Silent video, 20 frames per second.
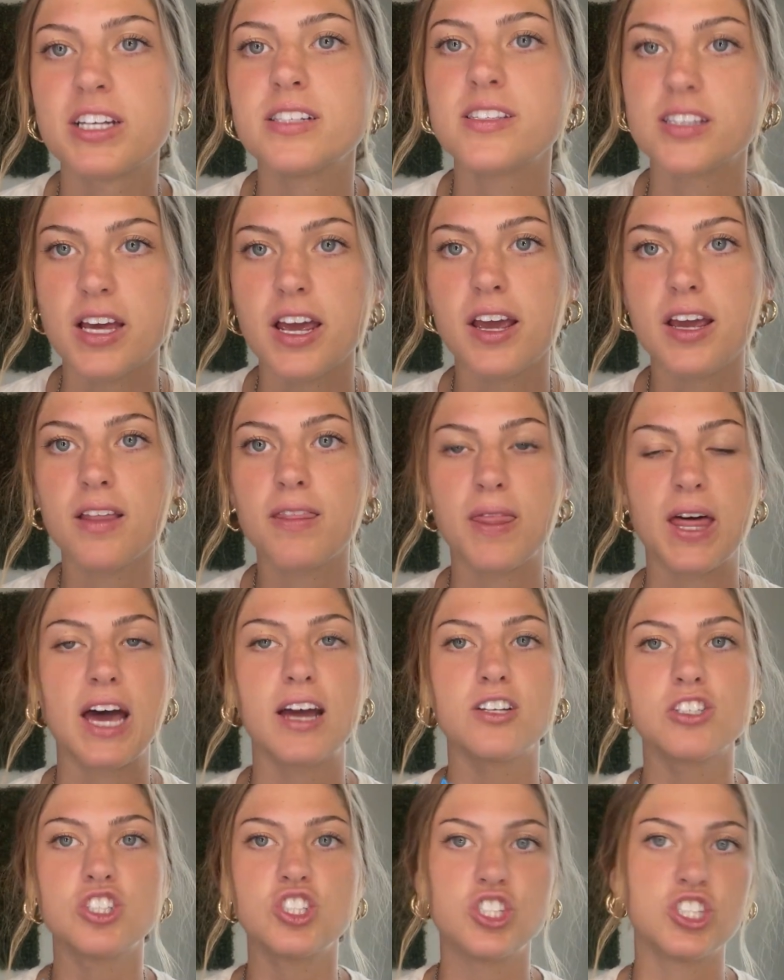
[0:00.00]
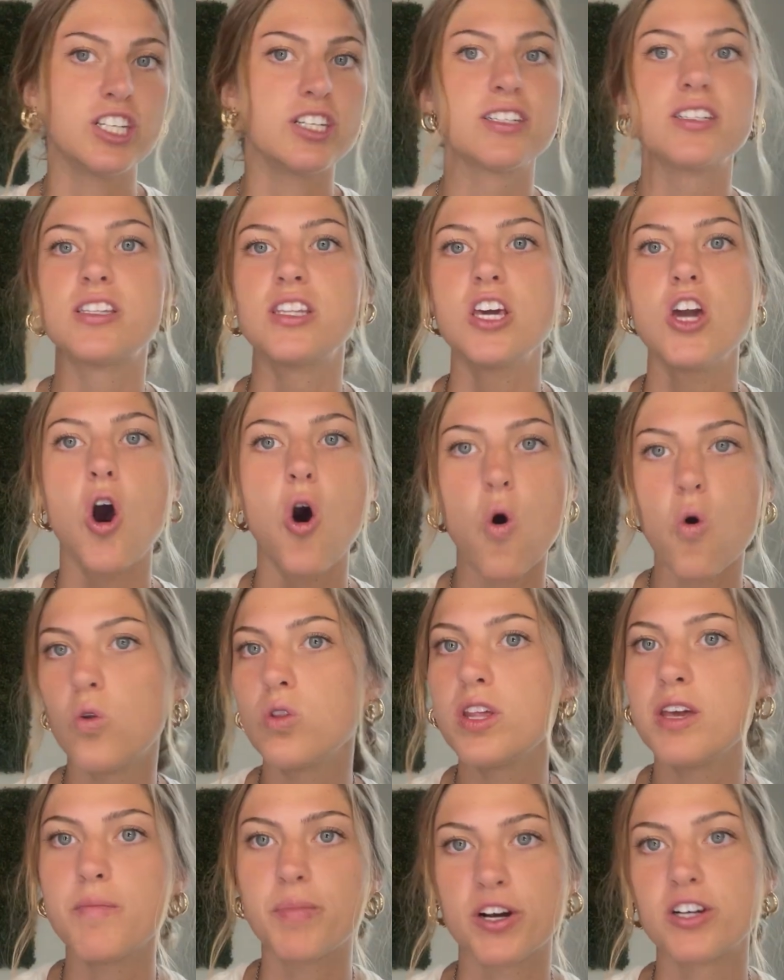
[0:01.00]
saying that she is the
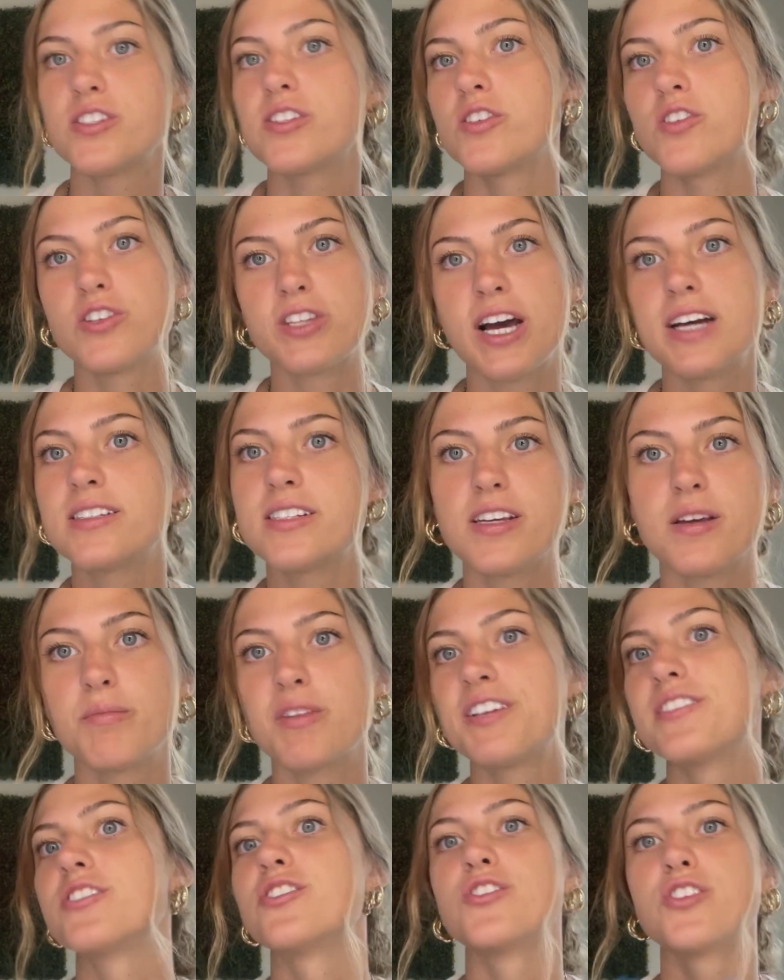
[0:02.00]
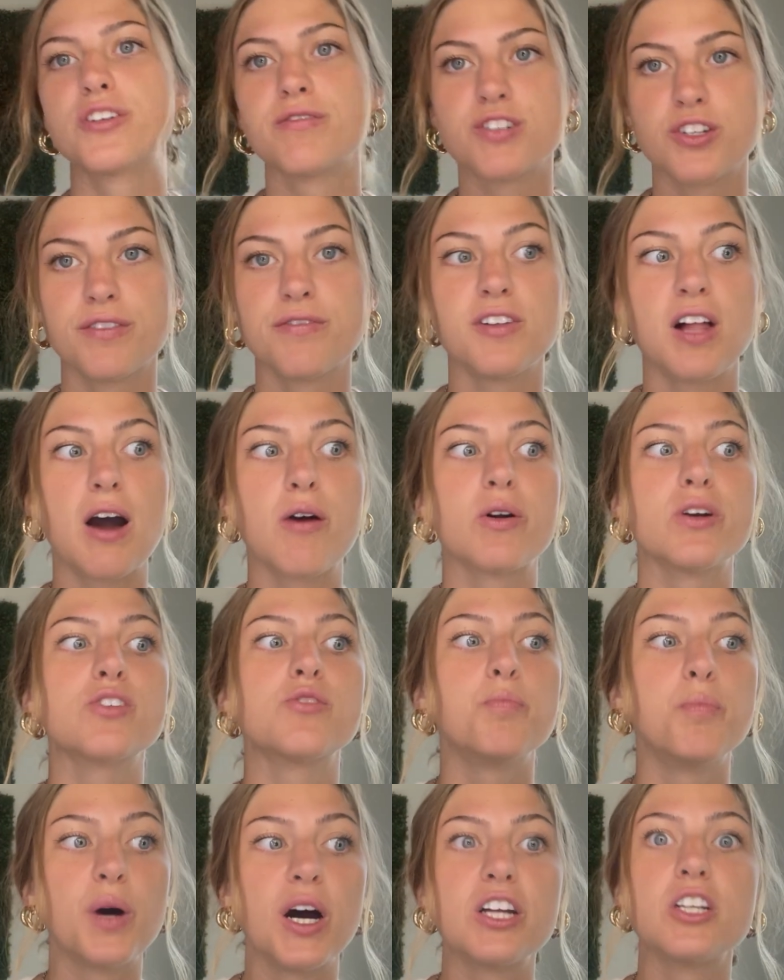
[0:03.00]
only person on that team that deserves her flowers,
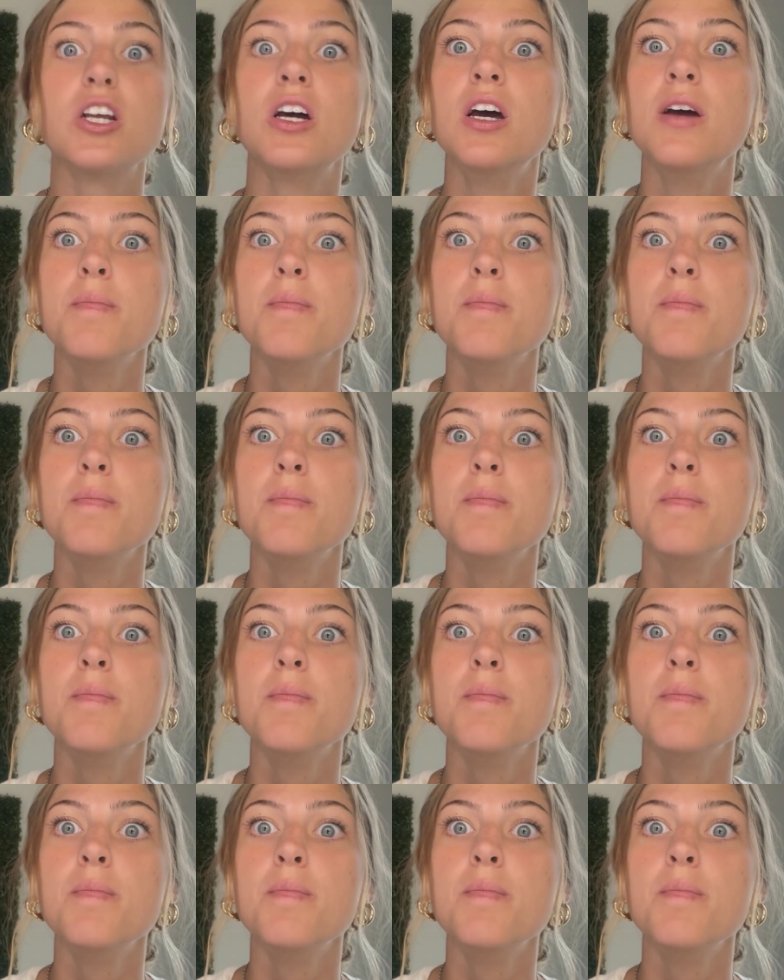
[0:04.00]
but